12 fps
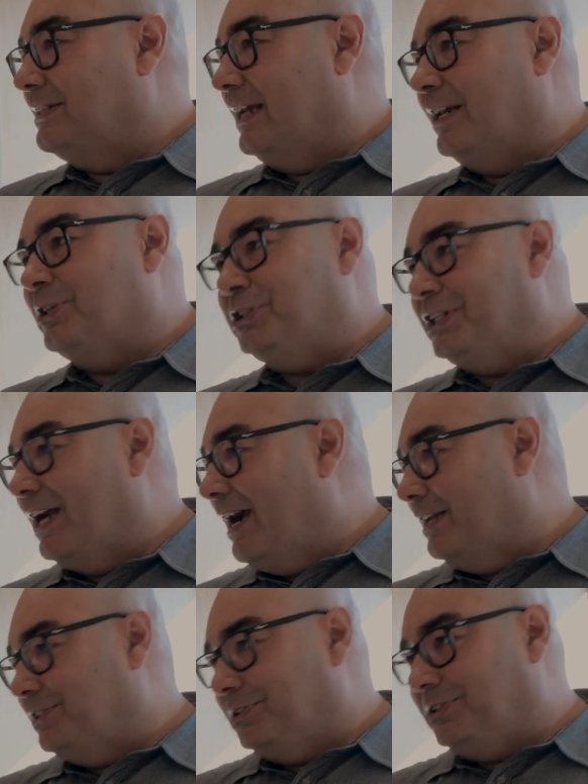the energy
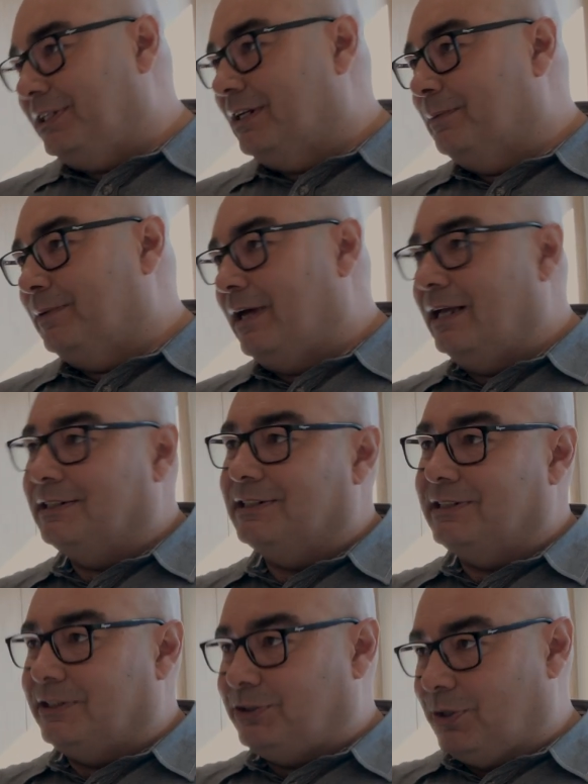guides you see on
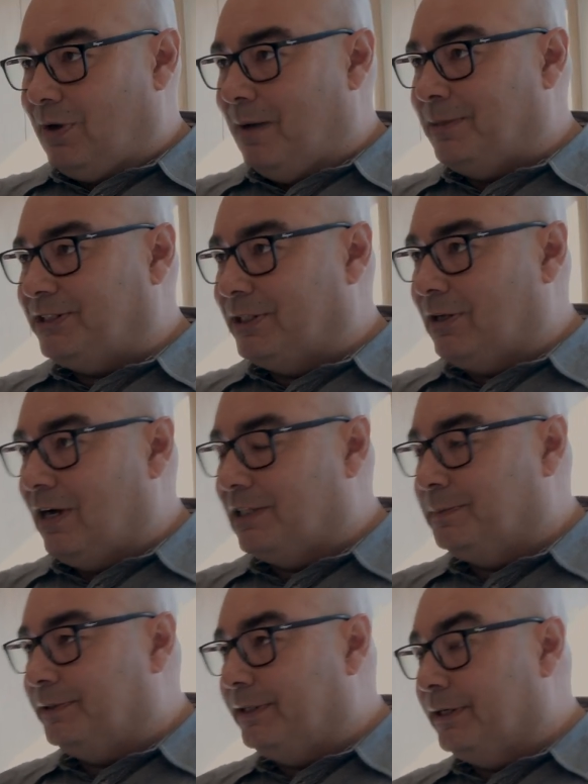appliances that show how much it
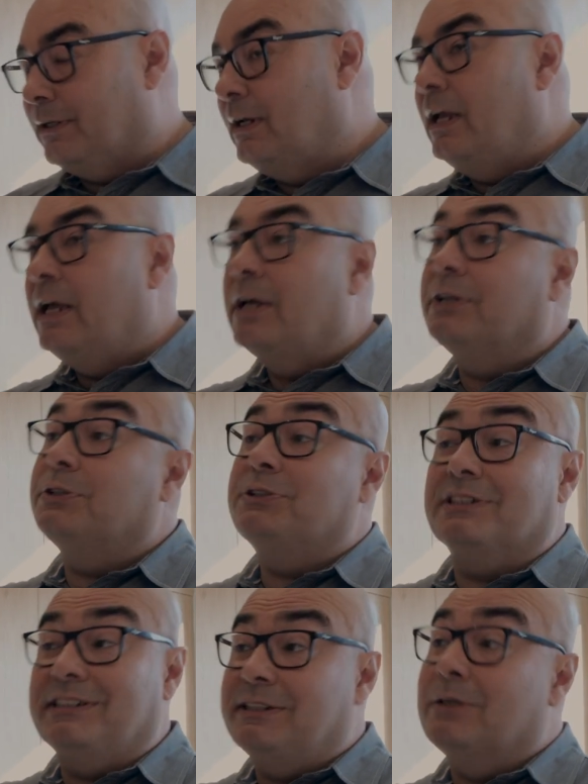costs per year. You
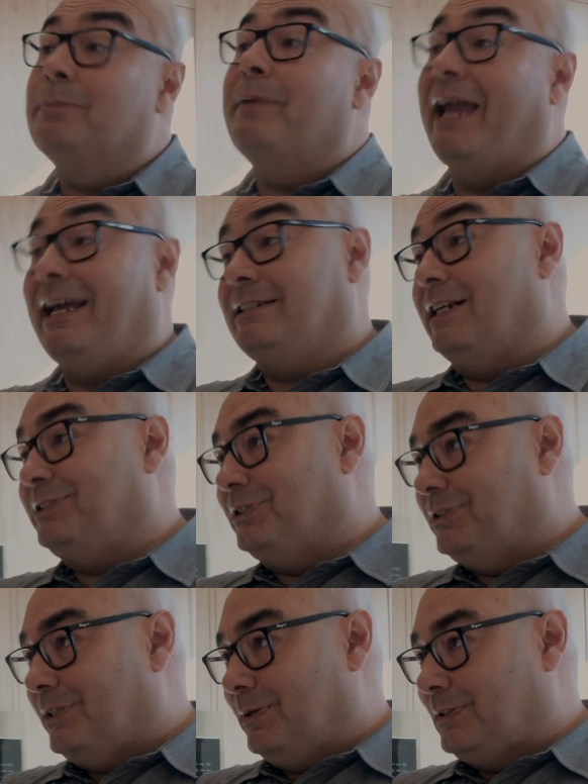should still pay
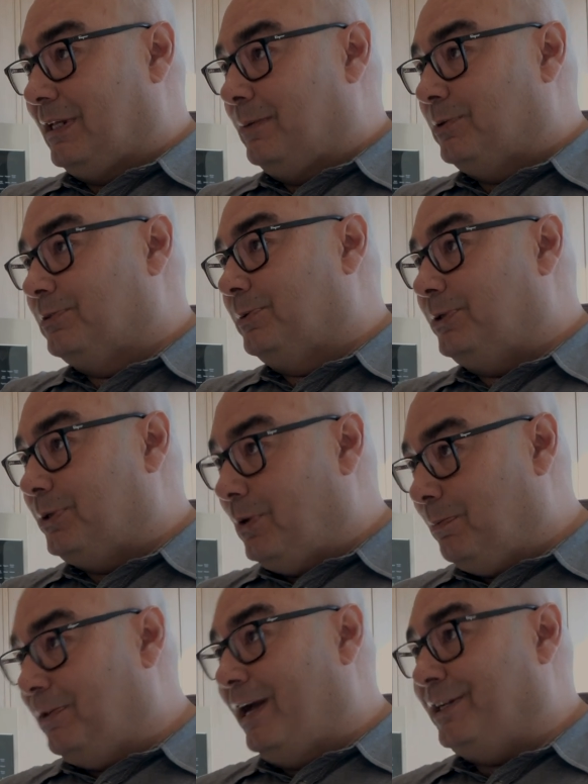attention to those labels when you go
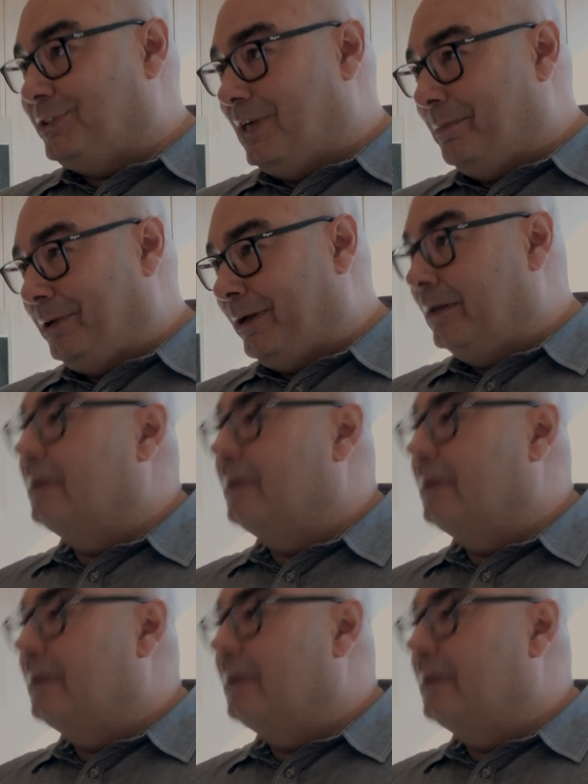appliance shopping.